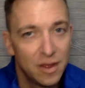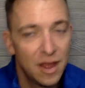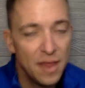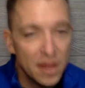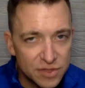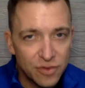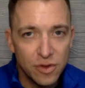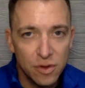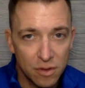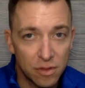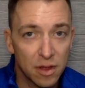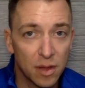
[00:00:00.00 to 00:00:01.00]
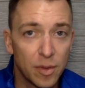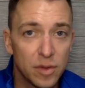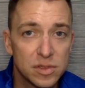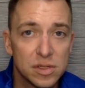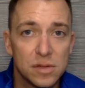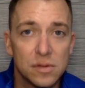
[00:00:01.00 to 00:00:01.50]
And that's for you to think
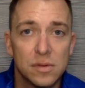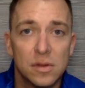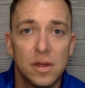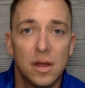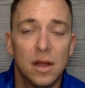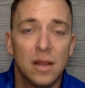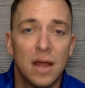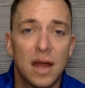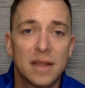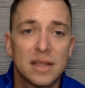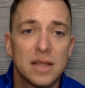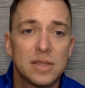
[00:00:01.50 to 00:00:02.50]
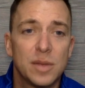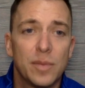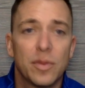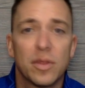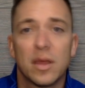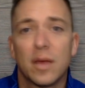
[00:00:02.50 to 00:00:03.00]
about too. A lot of times
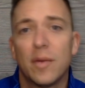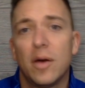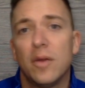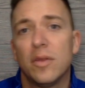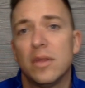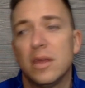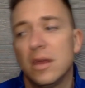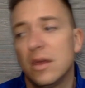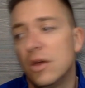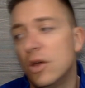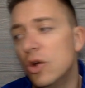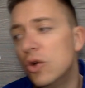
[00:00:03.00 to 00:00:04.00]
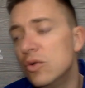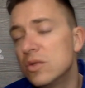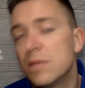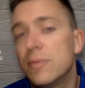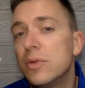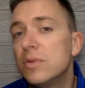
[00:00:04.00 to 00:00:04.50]
people think about the
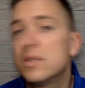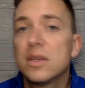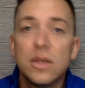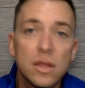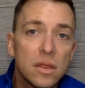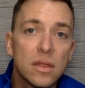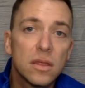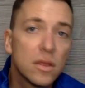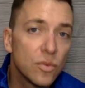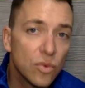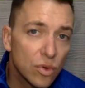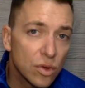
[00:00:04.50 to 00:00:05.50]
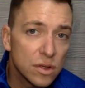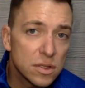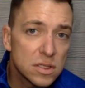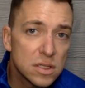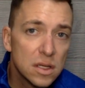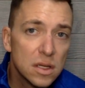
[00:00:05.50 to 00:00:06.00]
who's abusing the
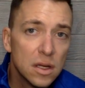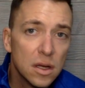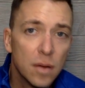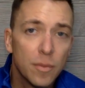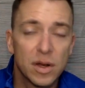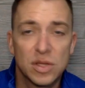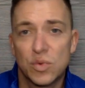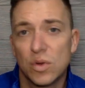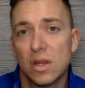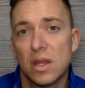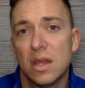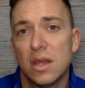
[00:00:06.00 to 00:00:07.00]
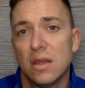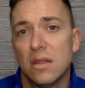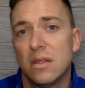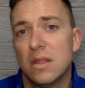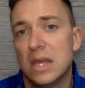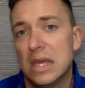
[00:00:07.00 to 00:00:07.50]
rules, but it's really
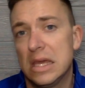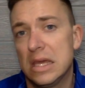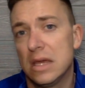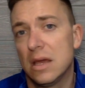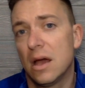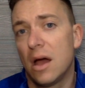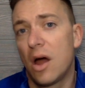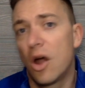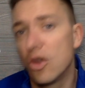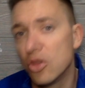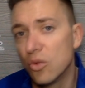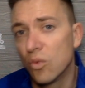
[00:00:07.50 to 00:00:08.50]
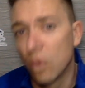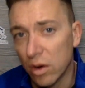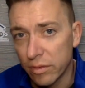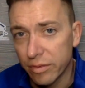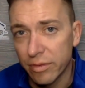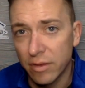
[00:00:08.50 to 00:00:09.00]
the are you
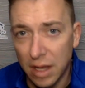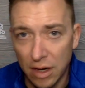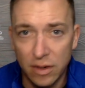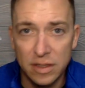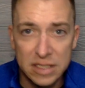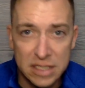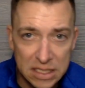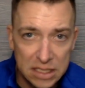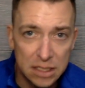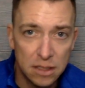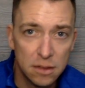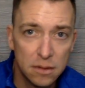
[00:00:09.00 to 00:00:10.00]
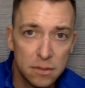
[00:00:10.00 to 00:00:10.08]
worth guaranteeing?